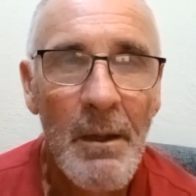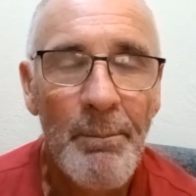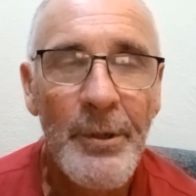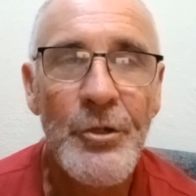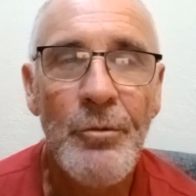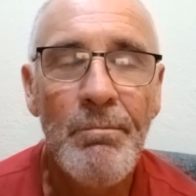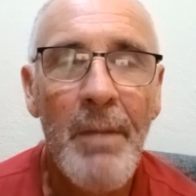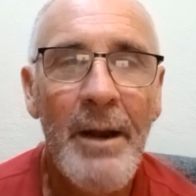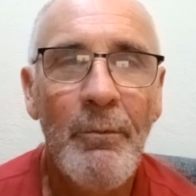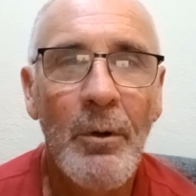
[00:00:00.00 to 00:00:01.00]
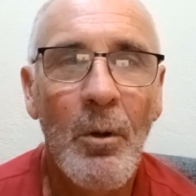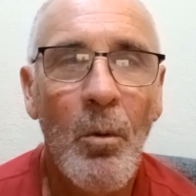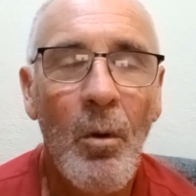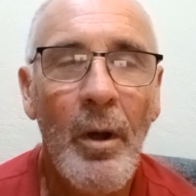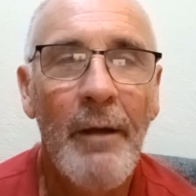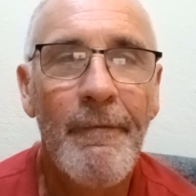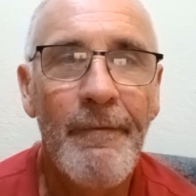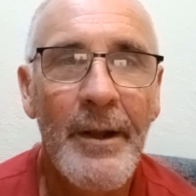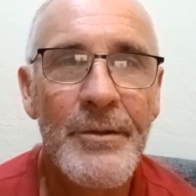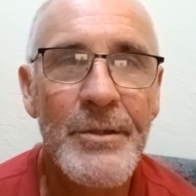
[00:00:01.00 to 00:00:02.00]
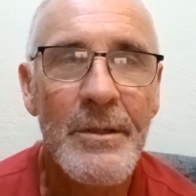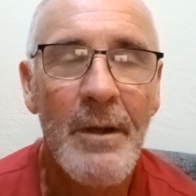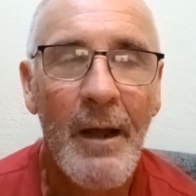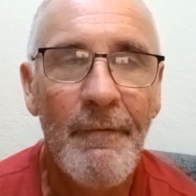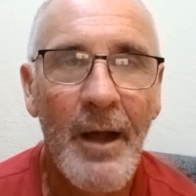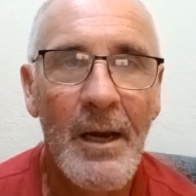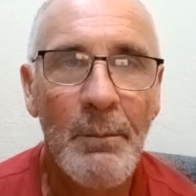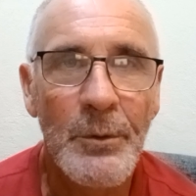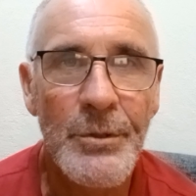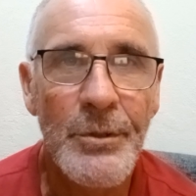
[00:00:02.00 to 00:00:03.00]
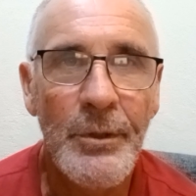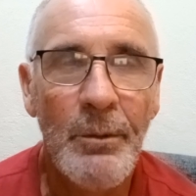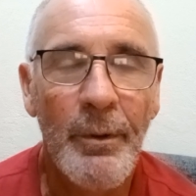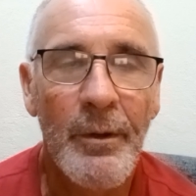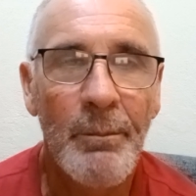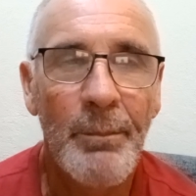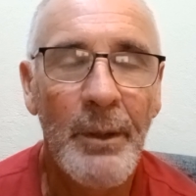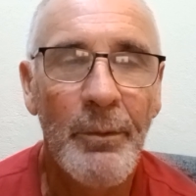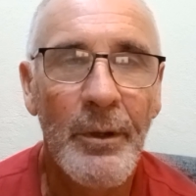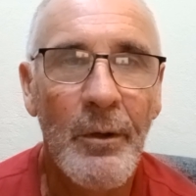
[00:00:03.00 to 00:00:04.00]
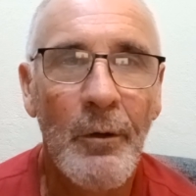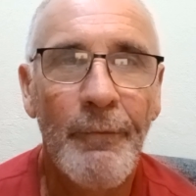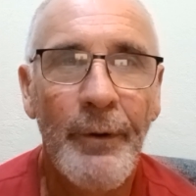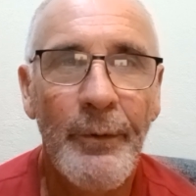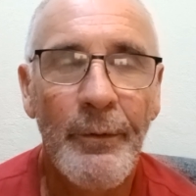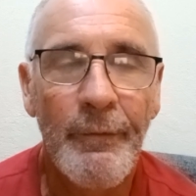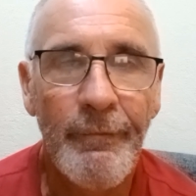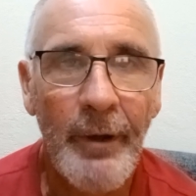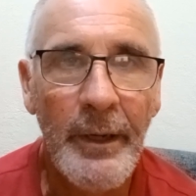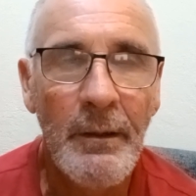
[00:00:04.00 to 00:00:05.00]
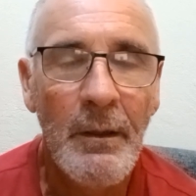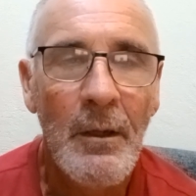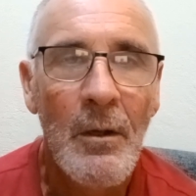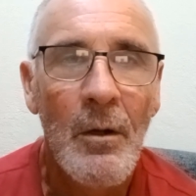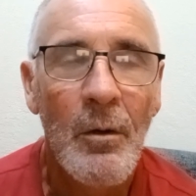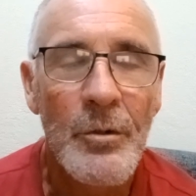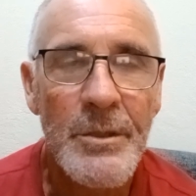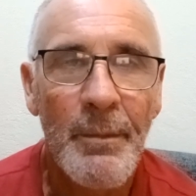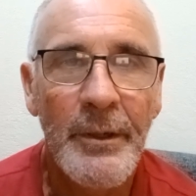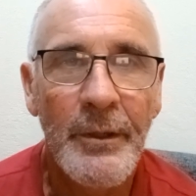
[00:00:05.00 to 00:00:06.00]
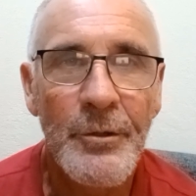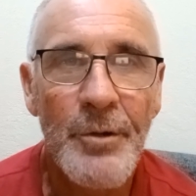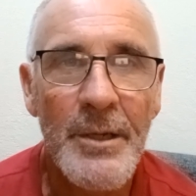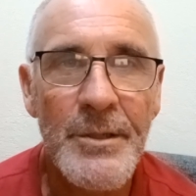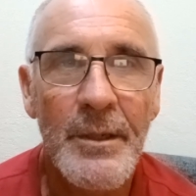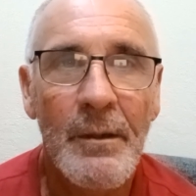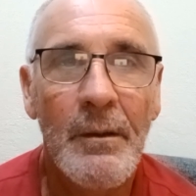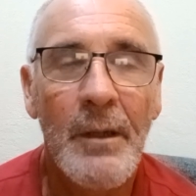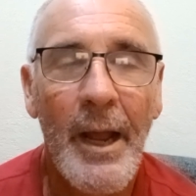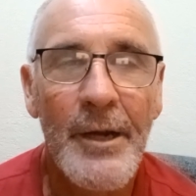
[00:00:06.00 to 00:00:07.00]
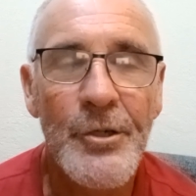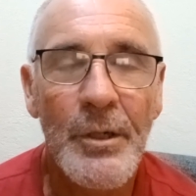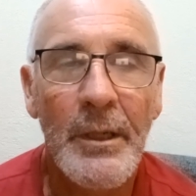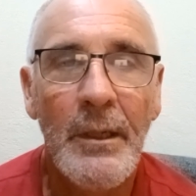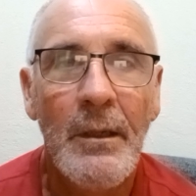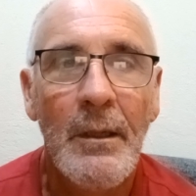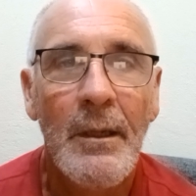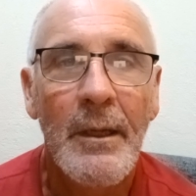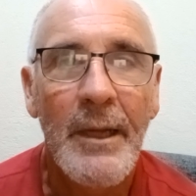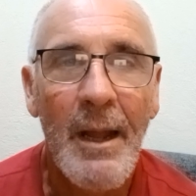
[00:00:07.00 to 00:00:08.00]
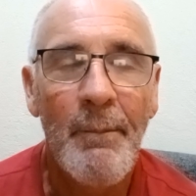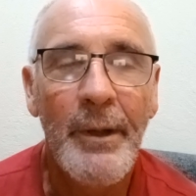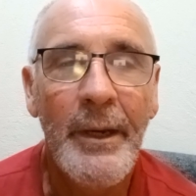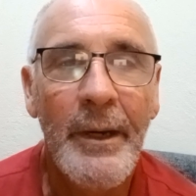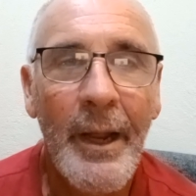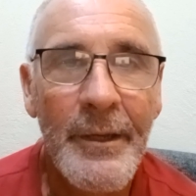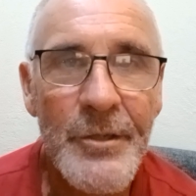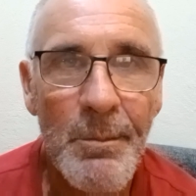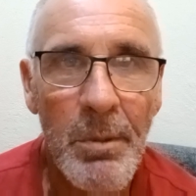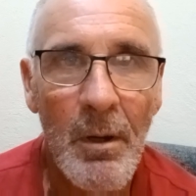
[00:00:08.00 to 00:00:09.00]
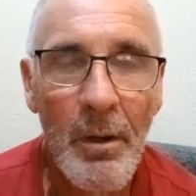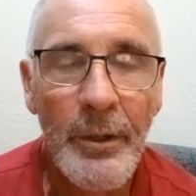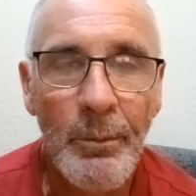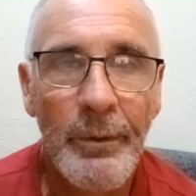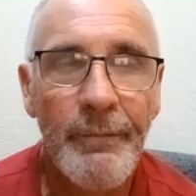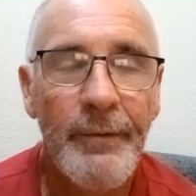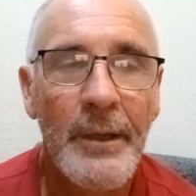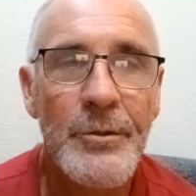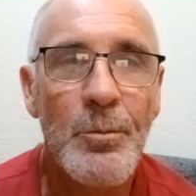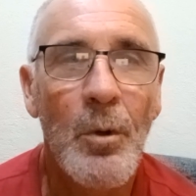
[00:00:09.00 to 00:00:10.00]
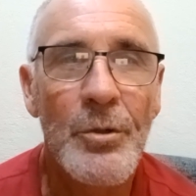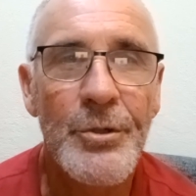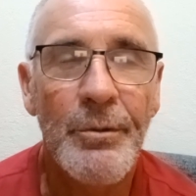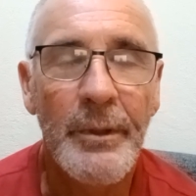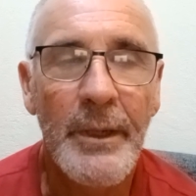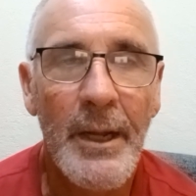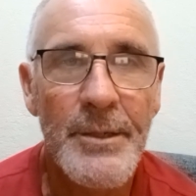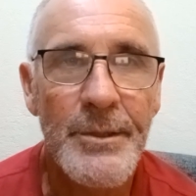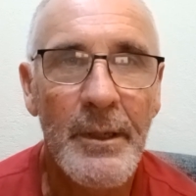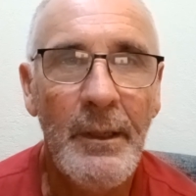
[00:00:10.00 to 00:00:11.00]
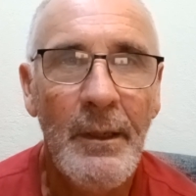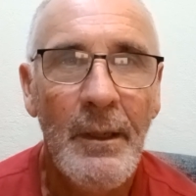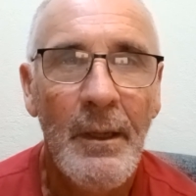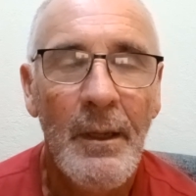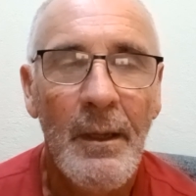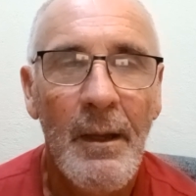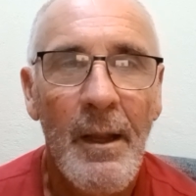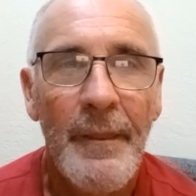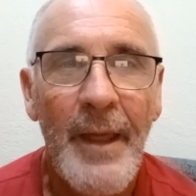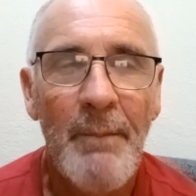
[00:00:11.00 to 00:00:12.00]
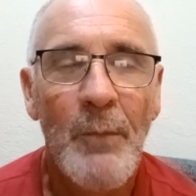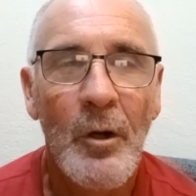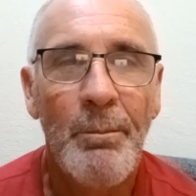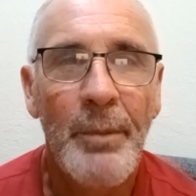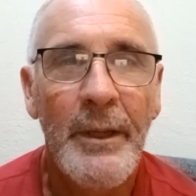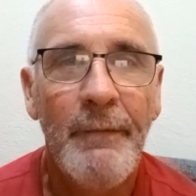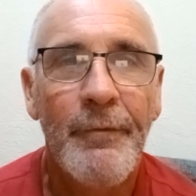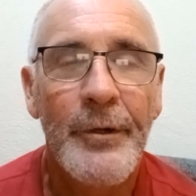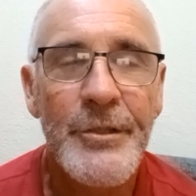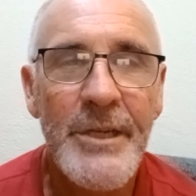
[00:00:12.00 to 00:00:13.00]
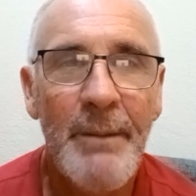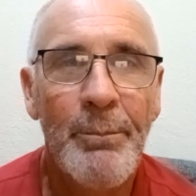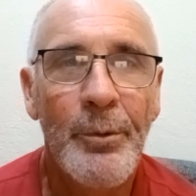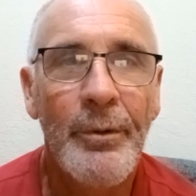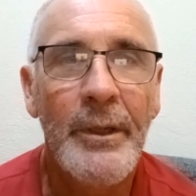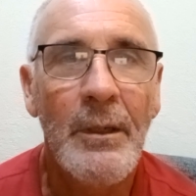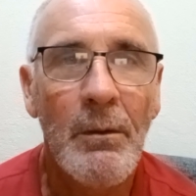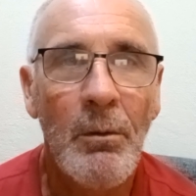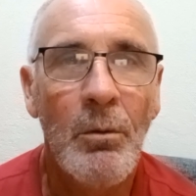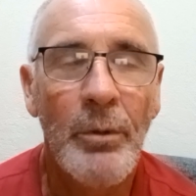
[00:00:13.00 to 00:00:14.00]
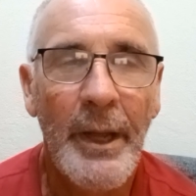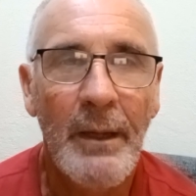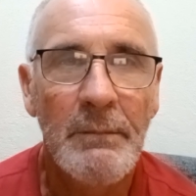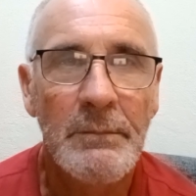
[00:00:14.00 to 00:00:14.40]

but you may require funds available to you, whether it be with a girlfriend or a friend or someone you can trust that will actually come in and supply you with funds whilst you're in custody. That might be for a temporary lawyer.